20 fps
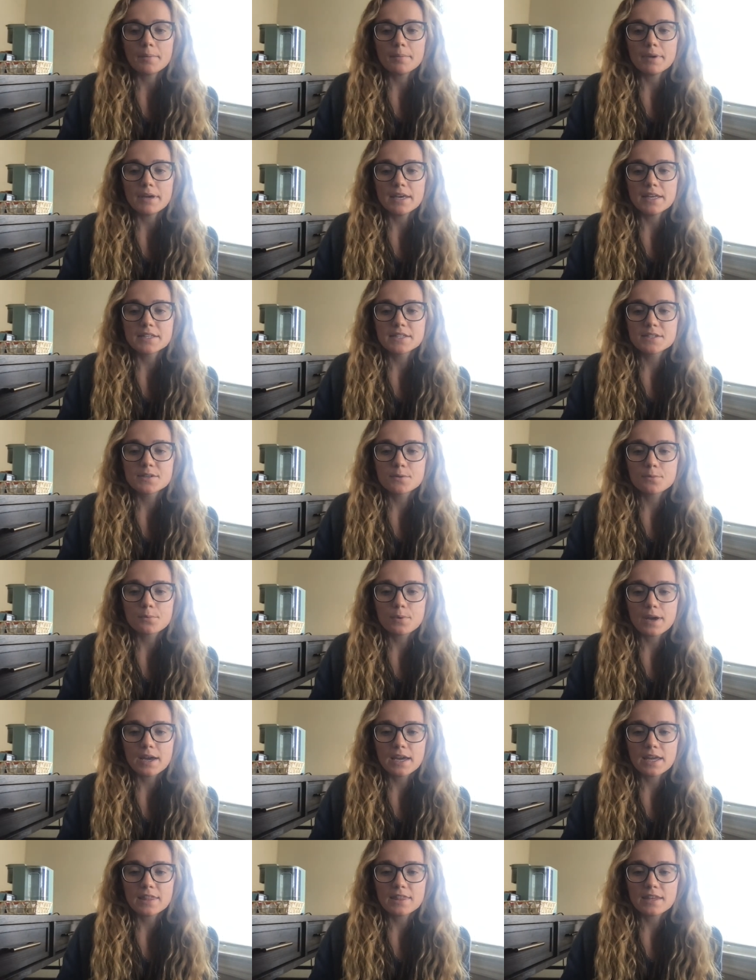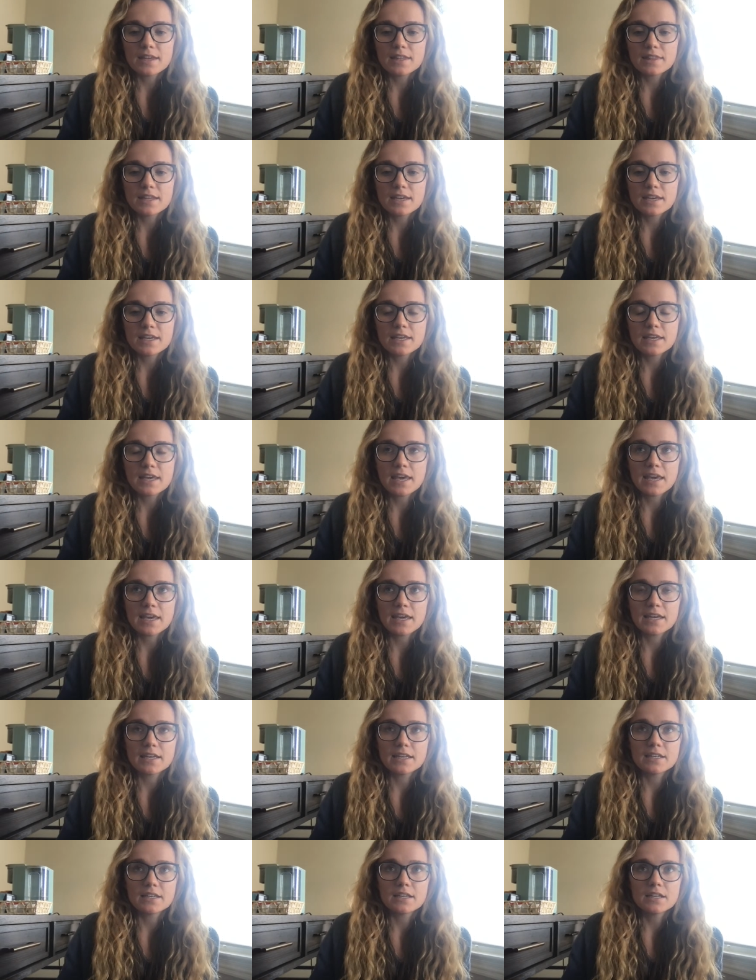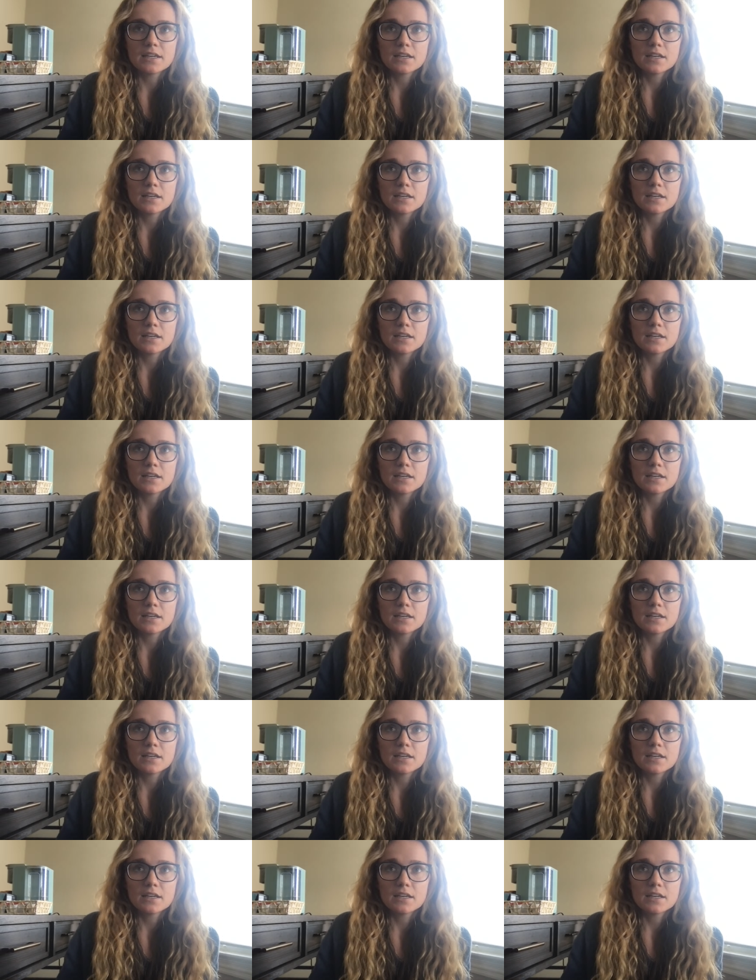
It's a way that they can